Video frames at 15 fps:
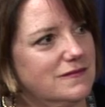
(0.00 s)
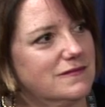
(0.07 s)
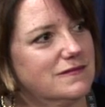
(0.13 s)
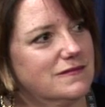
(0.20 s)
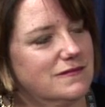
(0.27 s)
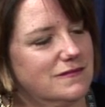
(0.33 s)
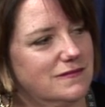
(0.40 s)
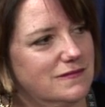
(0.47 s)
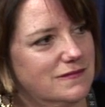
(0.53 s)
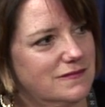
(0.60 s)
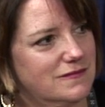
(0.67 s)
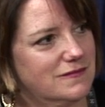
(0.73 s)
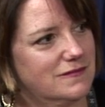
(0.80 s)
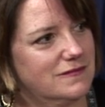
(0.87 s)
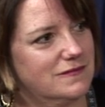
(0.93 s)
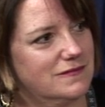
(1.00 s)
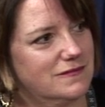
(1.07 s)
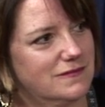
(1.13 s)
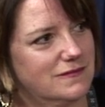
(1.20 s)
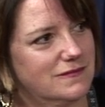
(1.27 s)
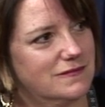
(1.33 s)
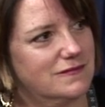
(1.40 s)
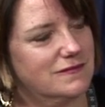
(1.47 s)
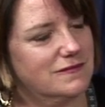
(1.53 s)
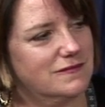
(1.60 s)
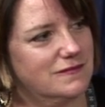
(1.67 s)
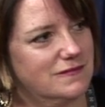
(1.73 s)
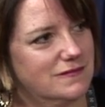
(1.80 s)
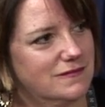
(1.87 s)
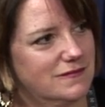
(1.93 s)
This is a community event. Once we
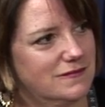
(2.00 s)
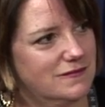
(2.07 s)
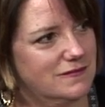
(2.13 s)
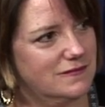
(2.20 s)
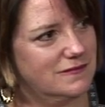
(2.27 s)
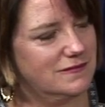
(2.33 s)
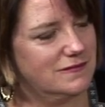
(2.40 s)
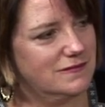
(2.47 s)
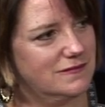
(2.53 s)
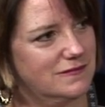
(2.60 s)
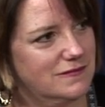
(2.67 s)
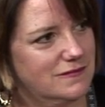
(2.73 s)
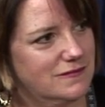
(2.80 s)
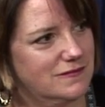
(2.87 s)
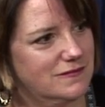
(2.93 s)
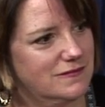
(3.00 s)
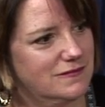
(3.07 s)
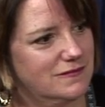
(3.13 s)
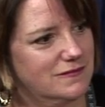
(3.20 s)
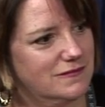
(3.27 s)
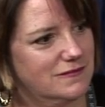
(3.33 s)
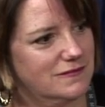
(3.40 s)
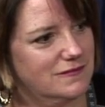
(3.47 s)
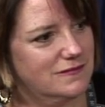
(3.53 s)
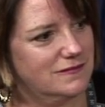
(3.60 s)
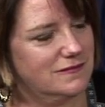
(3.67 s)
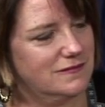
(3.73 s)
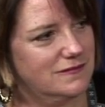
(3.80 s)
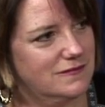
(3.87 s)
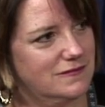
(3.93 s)
make this one
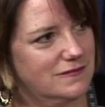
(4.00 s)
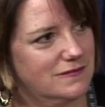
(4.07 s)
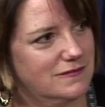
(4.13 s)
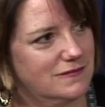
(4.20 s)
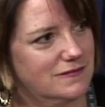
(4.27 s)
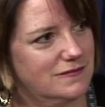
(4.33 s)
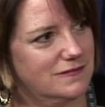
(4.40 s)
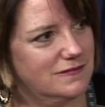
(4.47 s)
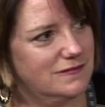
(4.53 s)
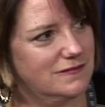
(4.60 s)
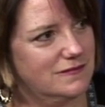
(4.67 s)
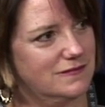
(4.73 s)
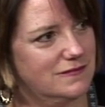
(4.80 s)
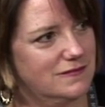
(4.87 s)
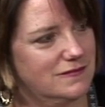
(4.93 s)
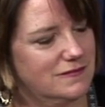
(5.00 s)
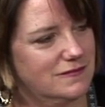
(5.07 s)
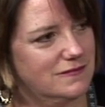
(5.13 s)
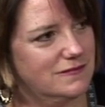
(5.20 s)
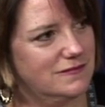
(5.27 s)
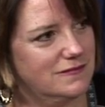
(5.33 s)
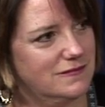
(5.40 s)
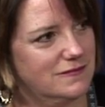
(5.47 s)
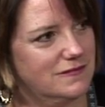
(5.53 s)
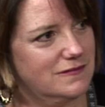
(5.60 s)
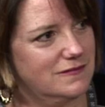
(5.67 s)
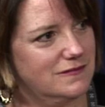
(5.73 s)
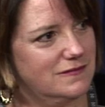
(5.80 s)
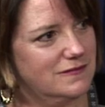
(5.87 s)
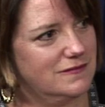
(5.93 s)
infrastructure investment, we're going
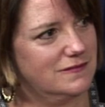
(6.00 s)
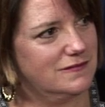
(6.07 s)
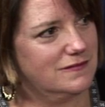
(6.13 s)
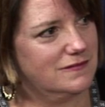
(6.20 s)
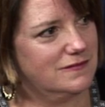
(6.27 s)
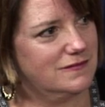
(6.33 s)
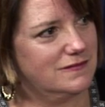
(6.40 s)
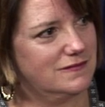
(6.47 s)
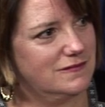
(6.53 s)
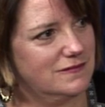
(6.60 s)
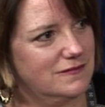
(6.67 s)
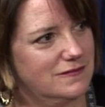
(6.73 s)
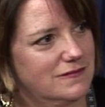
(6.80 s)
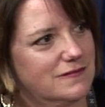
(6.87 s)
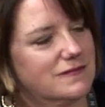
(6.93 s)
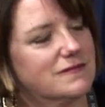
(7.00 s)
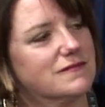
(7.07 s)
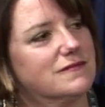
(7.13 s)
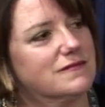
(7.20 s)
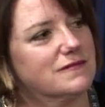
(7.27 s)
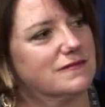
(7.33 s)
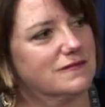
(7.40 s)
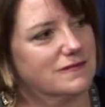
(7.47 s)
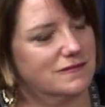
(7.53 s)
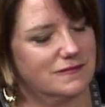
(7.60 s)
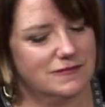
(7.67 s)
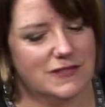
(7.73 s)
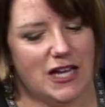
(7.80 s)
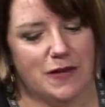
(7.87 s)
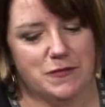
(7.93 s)
to have this year after year. It's going to be a nice thing for the town.
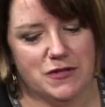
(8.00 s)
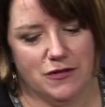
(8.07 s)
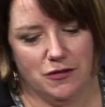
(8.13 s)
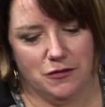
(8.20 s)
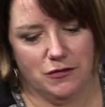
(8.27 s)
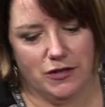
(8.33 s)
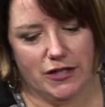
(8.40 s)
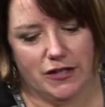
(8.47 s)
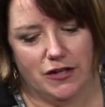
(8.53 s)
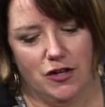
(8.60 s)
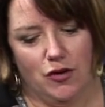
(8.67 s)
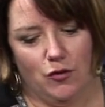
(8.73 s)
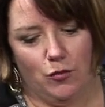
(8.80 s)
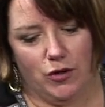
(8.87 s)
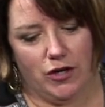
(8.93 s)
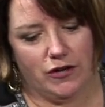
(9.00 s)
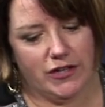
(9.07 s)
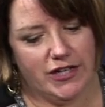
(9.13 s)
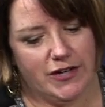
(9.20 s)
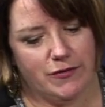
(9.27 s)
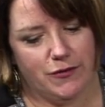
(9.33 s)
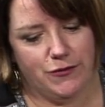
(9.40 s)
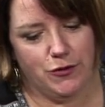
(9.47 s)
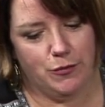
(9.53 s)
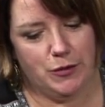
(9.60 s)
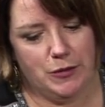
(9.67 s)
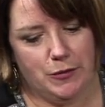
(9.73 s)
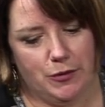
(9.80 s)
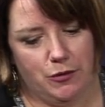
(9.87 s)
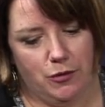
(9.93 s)
Absolutely. We already have a few
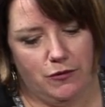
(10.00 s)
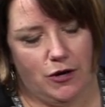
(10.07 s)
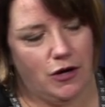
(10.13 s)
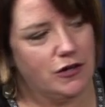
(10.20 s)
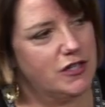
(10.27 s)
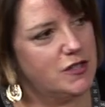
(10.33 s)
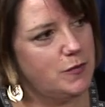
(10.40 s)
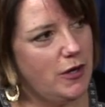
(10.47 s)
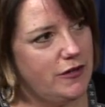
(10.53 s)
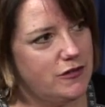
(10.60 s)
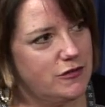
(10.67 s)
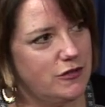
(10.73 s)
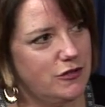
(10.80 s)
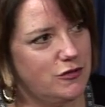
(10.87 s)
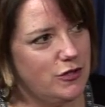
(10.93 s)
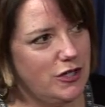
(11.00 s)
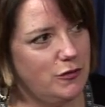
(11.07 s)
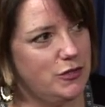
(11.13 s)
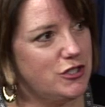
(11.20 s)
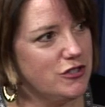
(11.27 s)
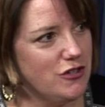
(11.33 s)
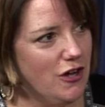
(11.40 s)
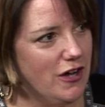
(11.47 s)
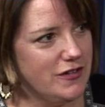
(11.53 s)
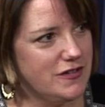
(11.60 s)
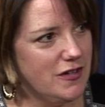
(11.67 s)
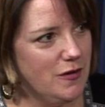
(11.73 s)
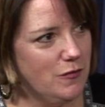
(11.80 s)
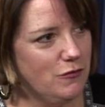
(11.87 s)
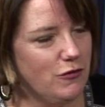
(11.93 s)
people who've already sponsored a tree, which is
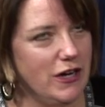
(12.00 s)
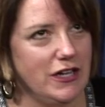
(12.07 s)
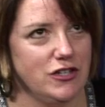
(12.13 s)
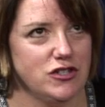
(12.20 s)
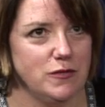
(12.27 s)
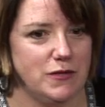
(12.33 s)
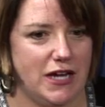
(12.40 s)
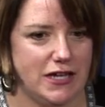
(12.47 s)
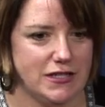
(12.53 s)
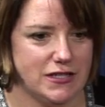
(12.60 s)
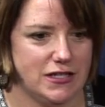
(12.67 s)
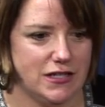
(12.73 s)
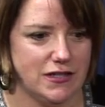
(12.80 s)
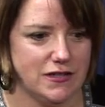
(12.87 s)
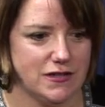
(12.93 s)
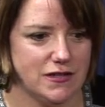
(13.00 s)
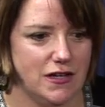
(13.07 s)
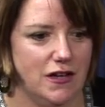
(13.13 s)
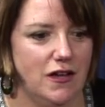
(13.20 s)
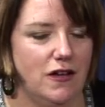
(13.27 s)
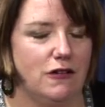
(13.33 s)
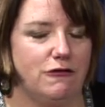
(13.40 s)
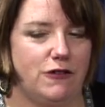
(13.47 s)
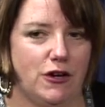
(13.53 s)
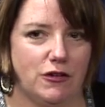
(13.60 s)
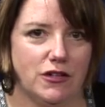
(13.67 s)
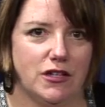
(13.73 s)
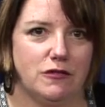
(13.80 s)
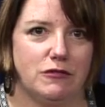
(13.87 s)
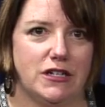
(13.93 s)
awesome. Reading Gymnastics,
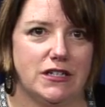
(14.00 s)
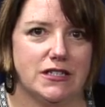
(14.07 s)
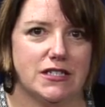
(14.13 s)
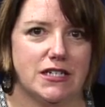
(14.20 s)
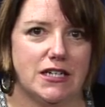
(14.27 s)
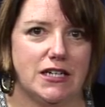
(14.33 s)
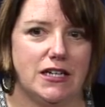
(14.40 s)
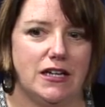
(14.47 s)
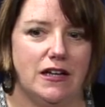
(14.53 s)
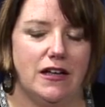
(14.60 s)
Fairleigh Realty,